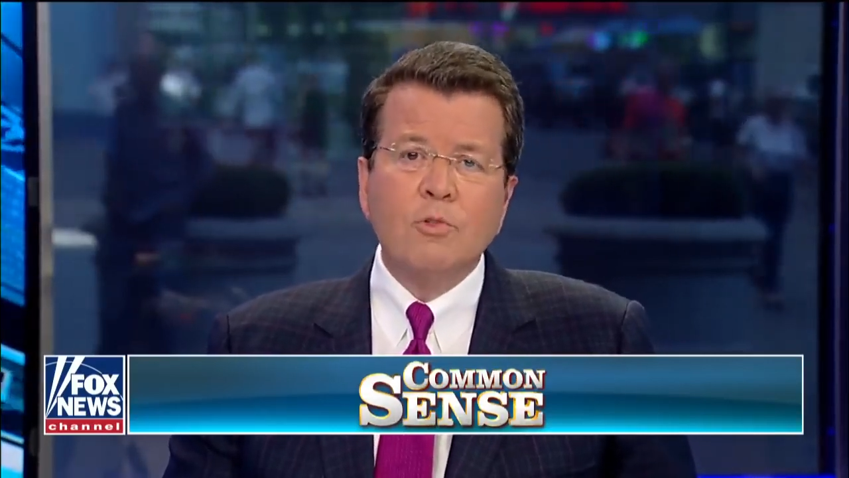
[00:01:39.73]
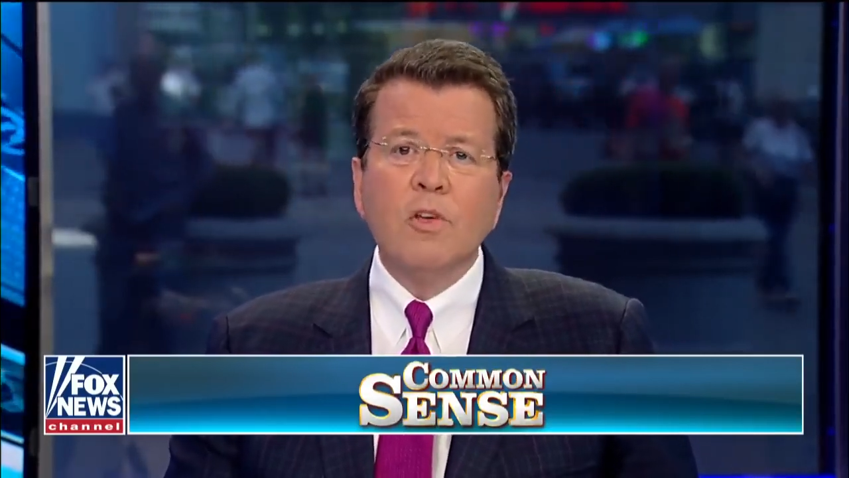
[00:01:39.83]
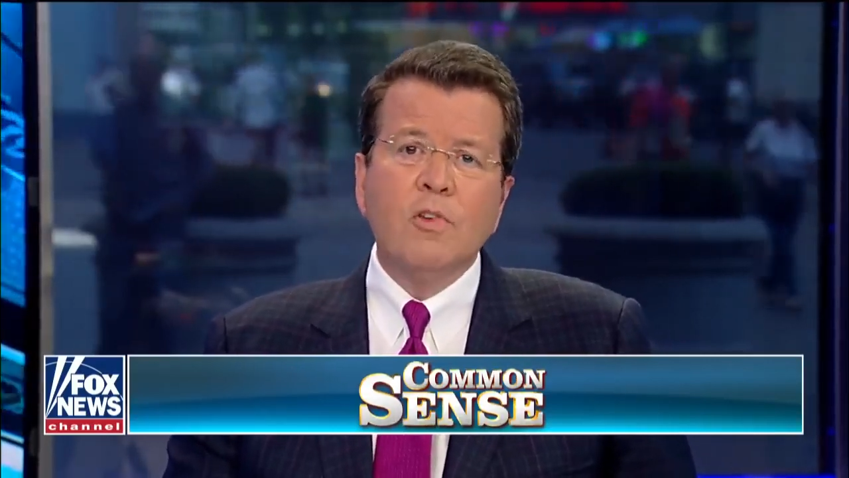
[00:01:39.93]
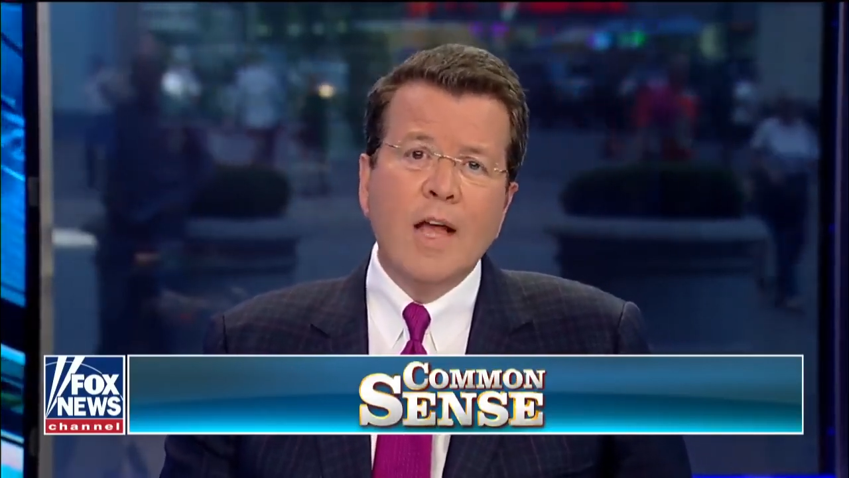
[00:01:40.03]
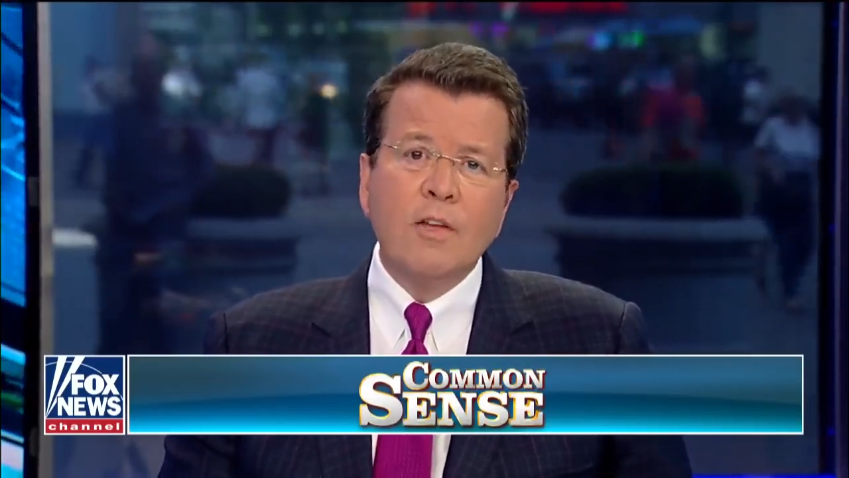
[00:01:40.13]

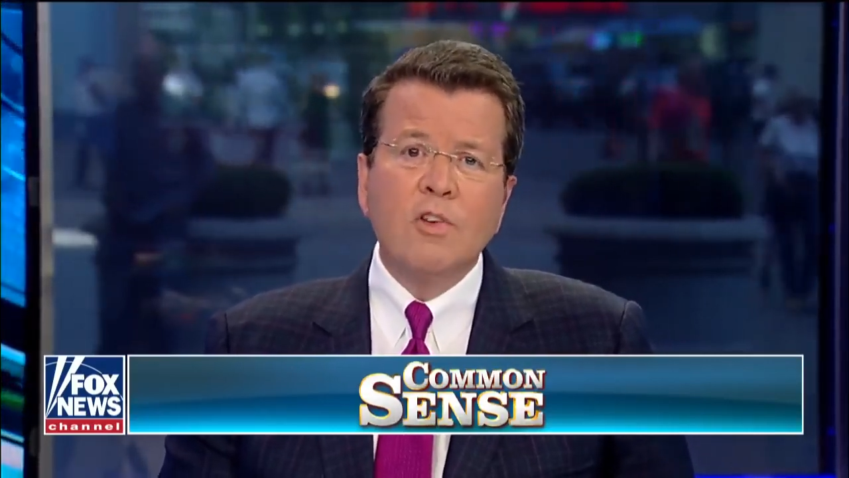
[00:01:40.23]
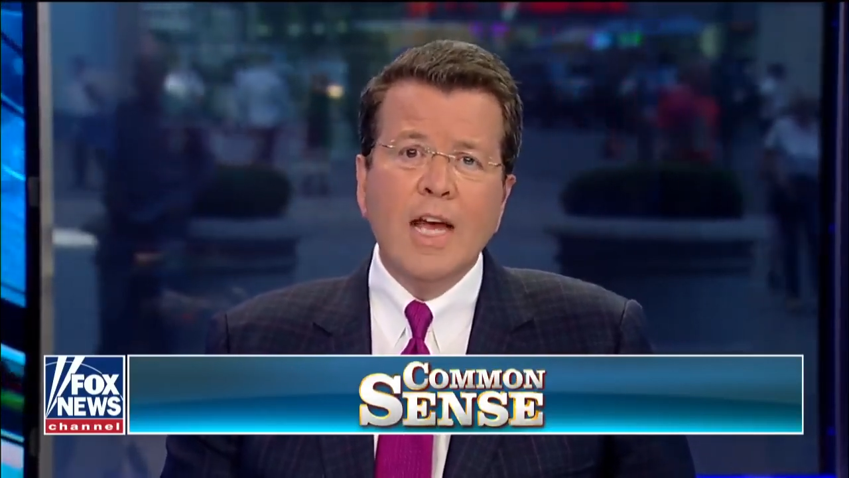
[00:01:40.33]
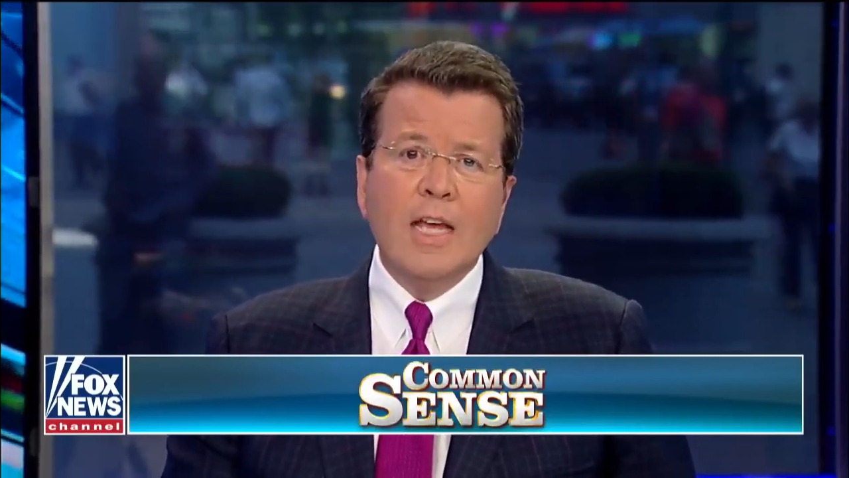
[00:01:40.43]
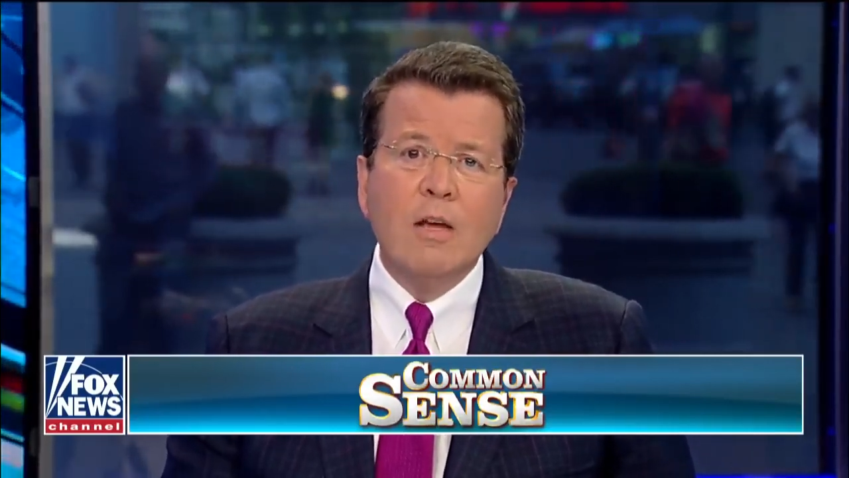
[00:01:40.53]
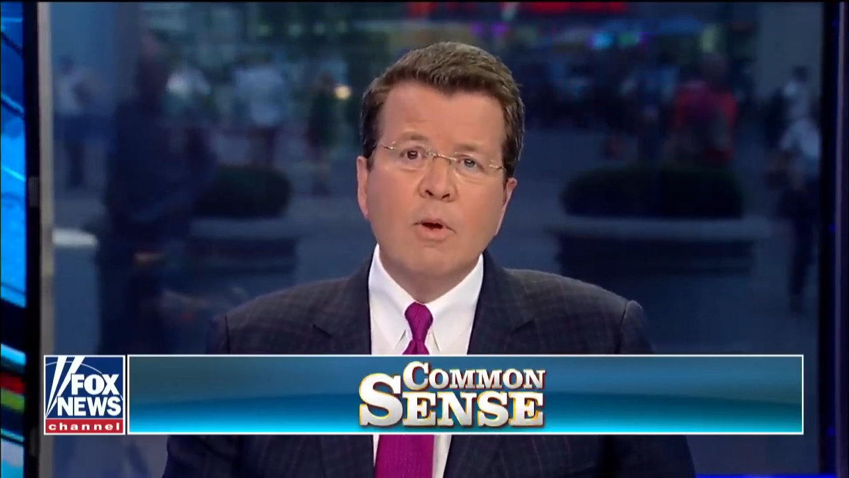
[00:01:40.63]
just like
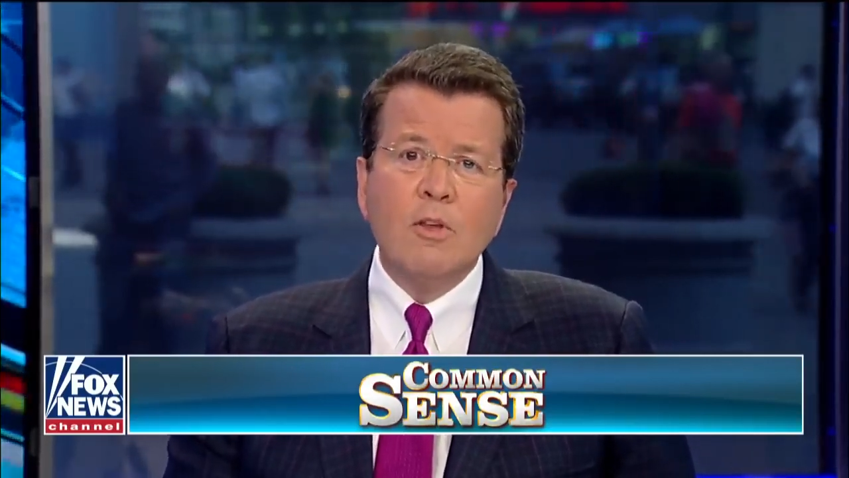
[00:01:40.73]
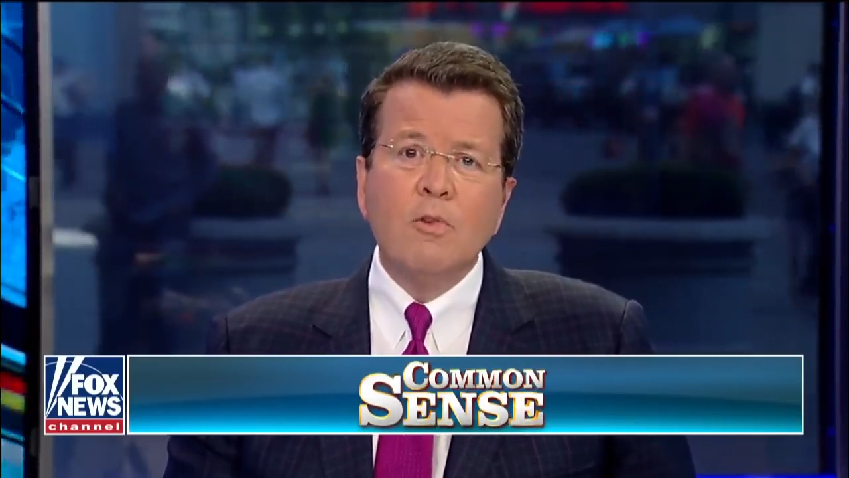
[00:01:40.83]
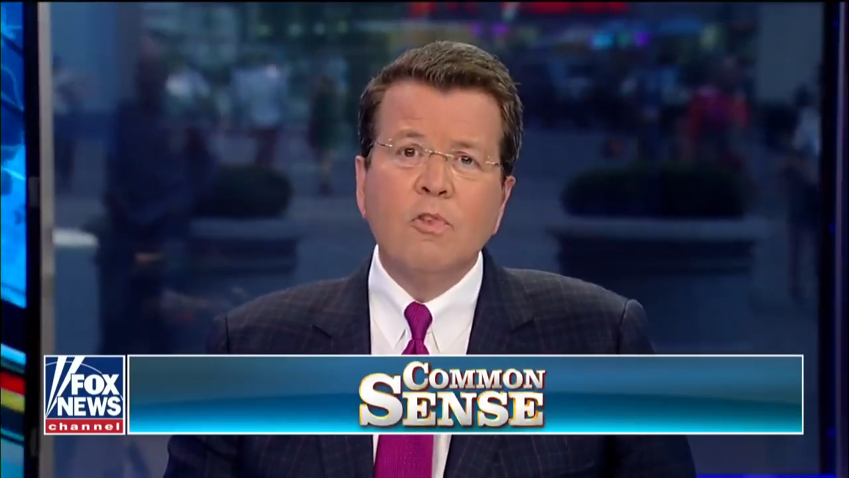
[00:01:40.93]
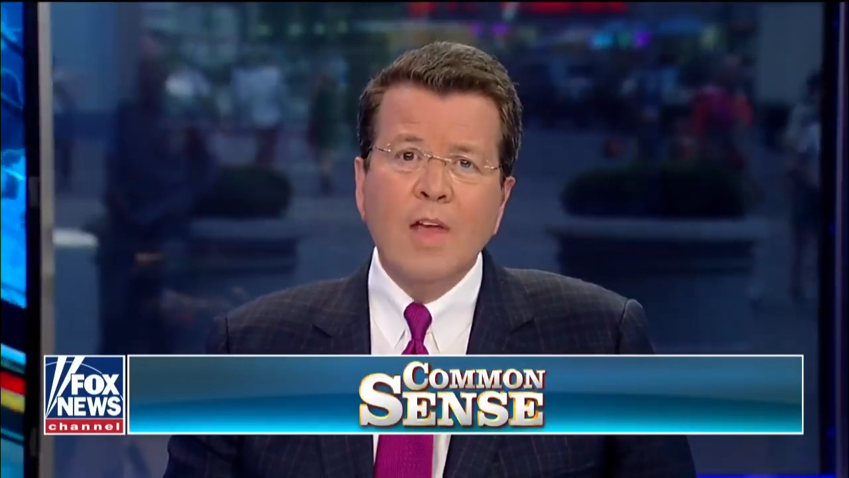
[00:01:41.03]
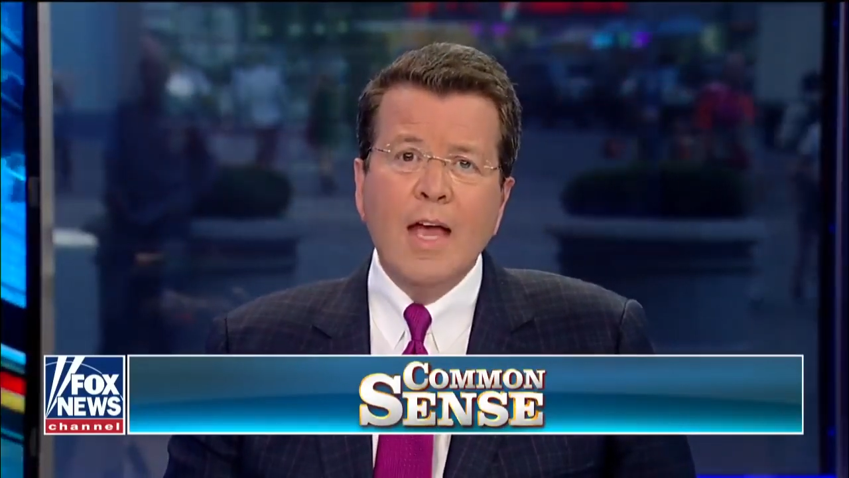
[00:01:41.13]
checking what
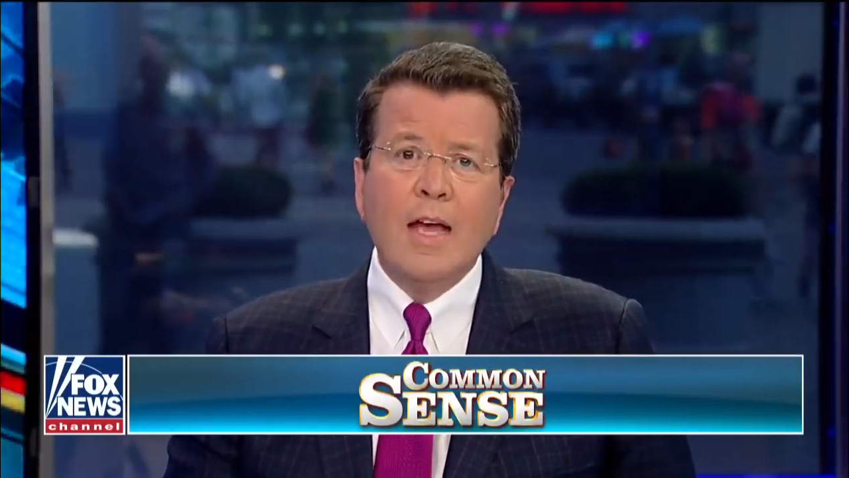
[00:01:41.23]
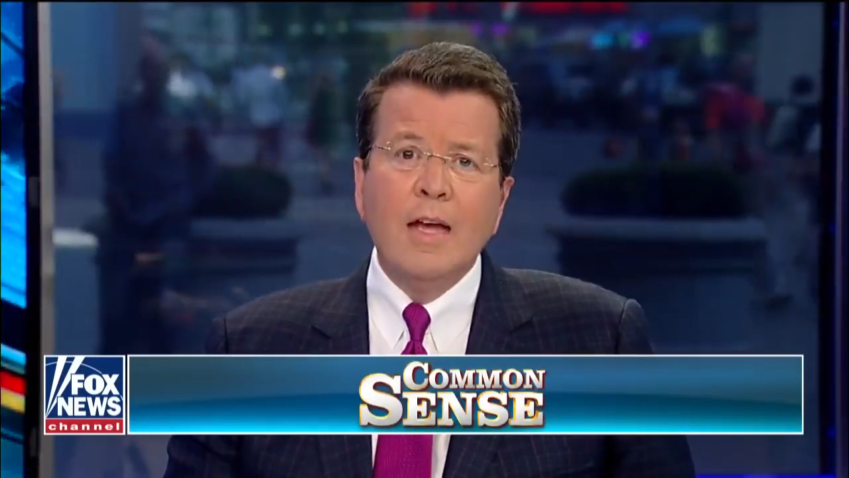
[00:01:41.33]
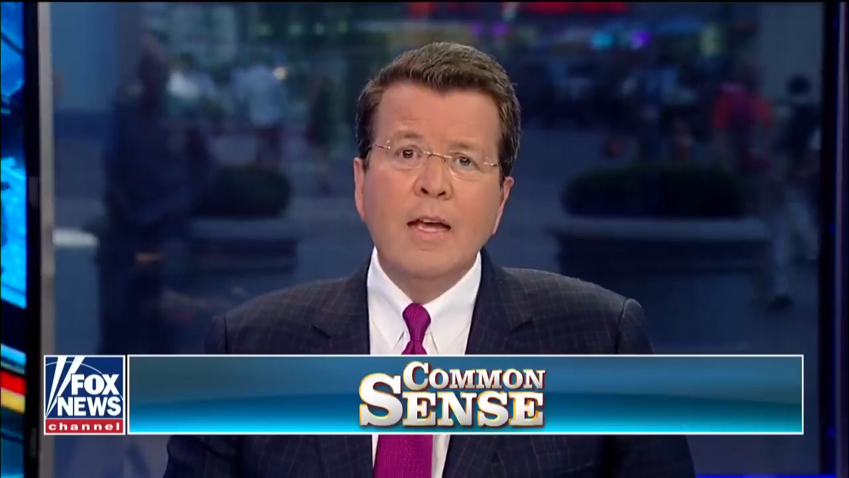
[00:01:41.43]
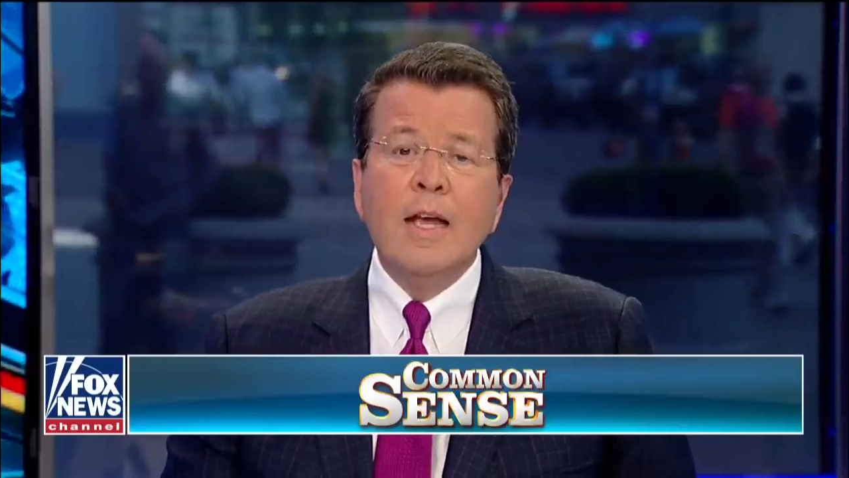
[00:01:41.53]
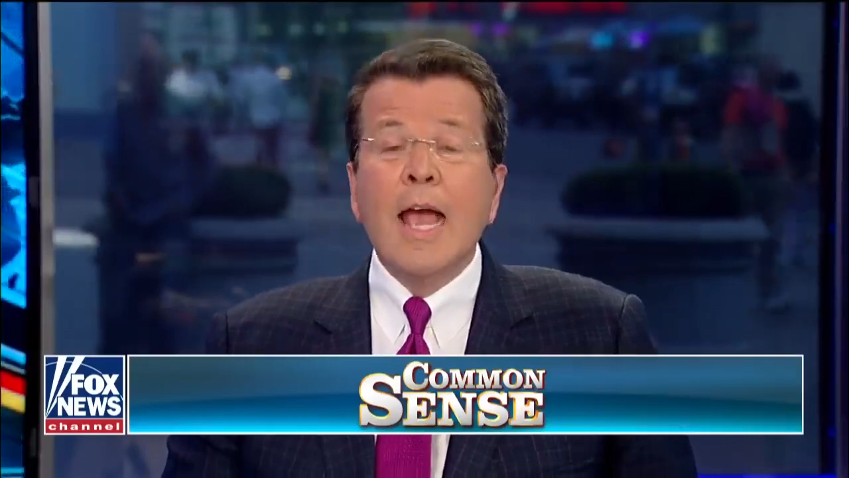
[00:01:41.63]
you say